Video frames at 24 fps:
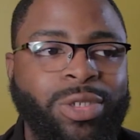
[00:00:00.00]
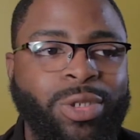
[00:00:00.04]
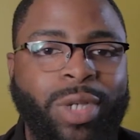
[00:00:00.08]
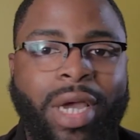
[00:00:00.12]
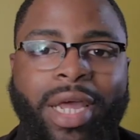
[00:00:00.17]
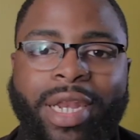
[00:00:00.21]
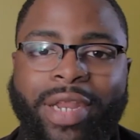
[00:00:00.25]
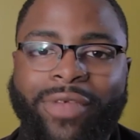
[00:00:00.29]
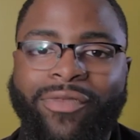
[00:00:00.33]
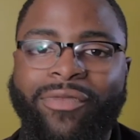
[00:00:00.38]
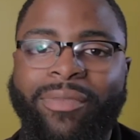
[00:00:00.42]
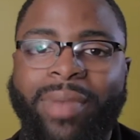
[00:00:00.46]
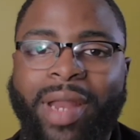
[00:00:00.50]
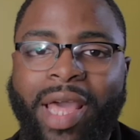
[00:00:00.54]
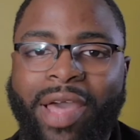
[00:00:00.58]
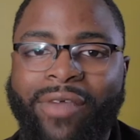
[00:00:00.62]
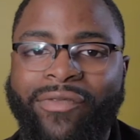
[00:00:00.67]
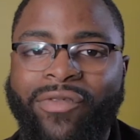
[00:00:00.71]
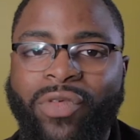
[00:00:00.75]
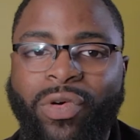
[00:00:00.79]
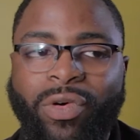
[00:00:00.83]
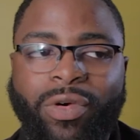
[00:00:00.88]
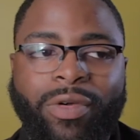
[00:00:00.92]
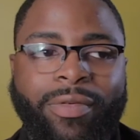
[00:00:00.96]
Try a different
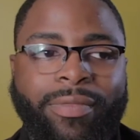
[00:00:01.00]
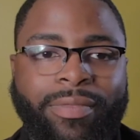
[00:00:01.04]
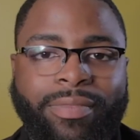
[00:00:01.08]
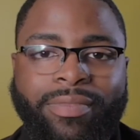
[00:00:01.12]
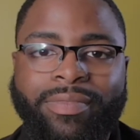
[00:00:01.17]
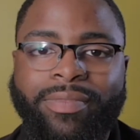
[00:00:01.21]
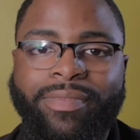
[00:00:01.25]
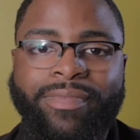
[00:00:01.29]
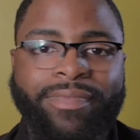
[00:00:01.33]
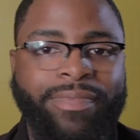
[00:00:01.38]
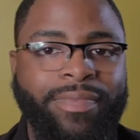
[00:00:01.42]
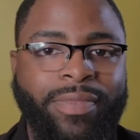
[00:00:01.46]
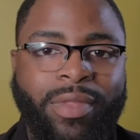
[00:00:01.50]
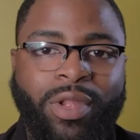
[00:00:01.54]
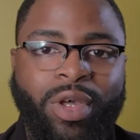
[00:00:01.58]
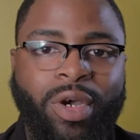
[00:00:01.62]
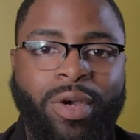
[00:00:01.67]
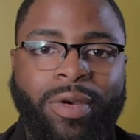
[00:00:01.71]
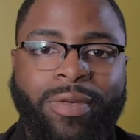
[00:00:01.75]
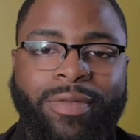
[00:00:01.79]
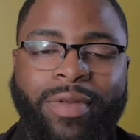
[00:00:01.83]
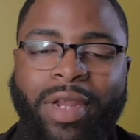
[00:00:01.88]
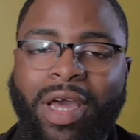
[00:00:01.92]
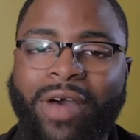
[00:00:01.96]
platform.
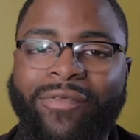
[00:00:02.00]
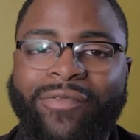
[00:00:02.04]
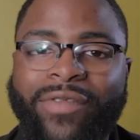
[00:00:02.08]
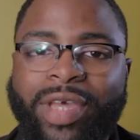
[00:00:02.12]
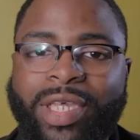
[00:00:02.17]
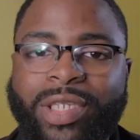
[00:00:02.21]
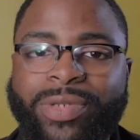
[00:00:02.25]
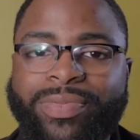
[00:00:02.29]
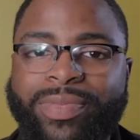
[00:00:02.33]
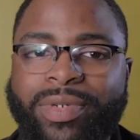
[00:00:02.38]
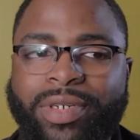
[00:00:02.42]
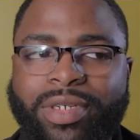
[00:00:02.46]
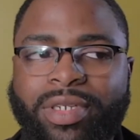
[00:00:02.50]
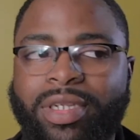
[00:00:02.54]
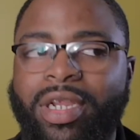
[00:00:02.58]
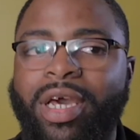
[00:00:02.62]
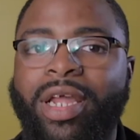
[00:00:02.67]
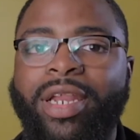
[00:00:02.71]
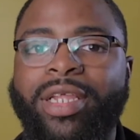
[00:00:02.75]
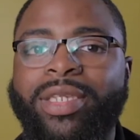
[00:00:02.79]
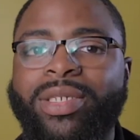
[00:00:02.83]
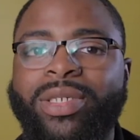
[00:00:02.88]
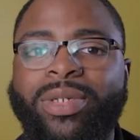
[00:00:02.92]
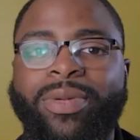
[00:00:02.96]
No, not Facebook,
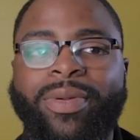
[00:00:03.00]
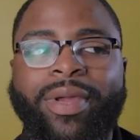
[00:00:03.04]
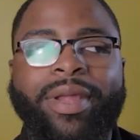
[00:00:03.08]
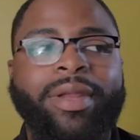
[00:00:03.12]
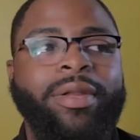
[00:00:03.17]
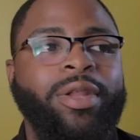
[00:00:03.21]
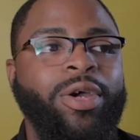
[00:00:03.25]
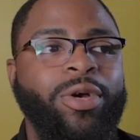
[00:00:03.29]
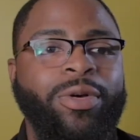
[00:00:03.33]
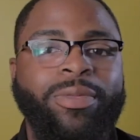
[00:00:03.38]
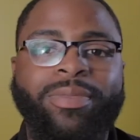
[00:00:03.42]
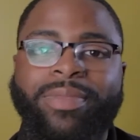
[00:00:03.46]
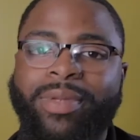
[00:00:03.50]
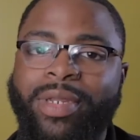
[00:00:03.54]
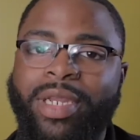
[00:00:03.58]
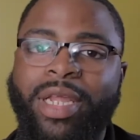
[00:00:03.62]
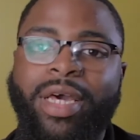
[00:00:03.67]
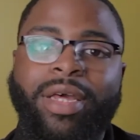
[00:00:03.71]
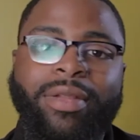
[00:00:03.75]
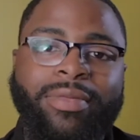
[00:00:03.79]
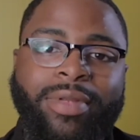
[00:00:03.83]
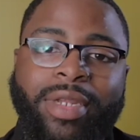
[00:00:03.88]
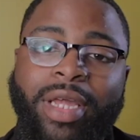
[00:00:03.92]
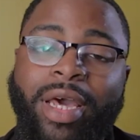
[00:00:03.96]
not Instagram. Nope,
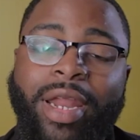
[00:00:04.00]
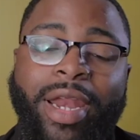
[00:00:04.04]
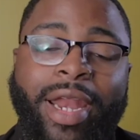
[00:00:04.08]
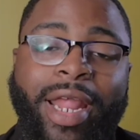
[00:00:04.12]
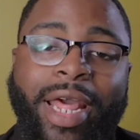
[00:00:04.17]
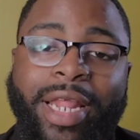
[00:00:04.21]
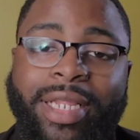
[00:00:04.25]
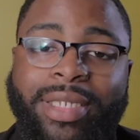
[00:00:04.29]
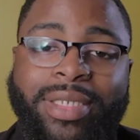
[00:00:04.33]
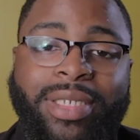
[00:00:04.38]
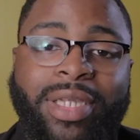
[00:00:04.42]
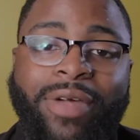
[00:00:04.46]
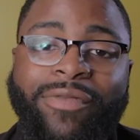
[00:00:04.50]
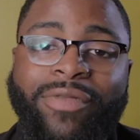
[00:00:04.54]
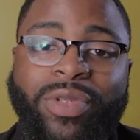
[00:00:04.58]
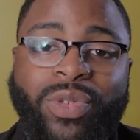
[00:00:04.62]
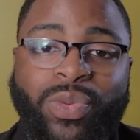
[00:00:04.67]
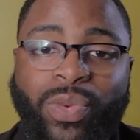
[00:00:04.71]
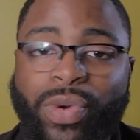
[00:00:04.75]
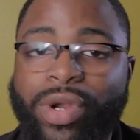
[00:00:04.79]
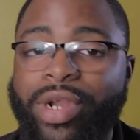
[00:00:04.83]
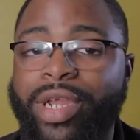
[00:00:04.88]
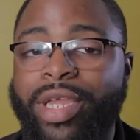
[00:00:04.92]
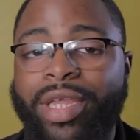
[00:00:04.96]
none of that stuff
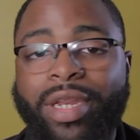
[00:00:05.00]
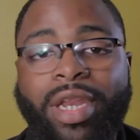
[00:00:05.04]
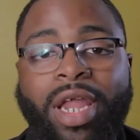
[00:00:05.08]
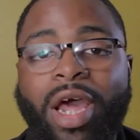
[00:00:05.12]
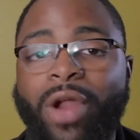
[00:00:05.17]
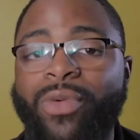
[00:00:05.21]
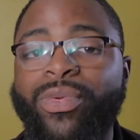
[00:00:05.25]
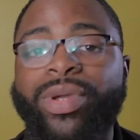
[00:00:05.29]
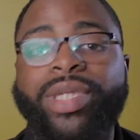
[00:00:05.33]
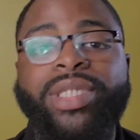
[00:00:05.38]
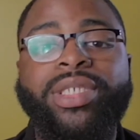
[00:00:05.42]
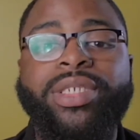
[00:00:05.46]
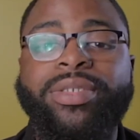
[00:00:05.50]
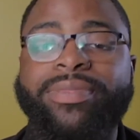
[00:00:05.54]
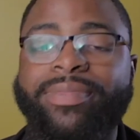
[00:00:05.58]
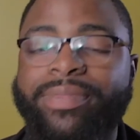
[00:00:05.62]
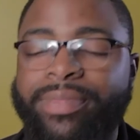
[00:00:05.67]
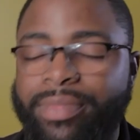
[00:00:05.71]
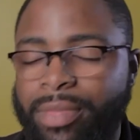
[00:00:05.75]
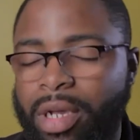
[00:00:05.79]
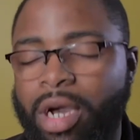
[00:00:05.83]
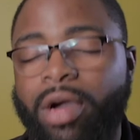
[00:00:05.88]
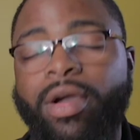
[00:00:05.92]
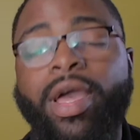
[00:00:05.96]
is working. Not reaching.
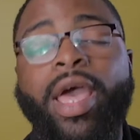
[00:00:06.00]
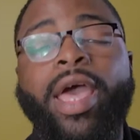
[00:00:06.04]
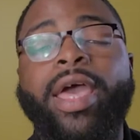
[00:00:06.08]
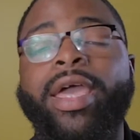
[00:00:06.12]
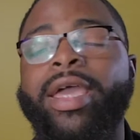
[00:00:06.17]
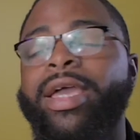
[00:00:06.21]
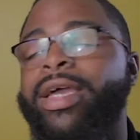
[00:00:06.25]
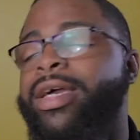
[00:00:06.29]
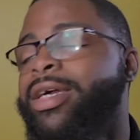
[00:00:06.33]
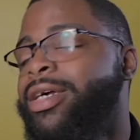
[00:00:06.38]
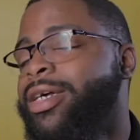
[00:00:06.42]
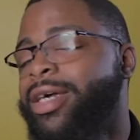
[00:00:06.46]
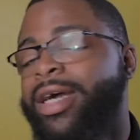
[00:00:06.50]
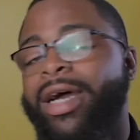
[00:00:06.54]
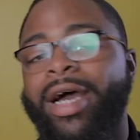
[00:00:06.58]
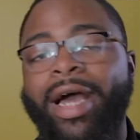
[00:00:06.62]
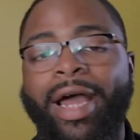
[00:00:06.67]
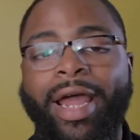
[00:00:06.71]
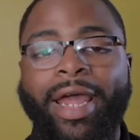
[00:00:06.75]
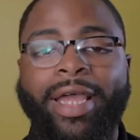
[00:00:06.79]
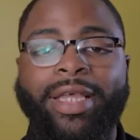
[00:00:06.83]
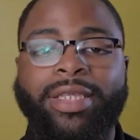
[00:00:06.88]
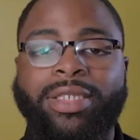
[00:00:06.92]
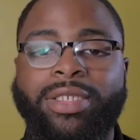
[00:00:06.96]
Okay, all
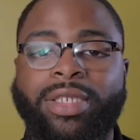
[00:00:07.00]
right.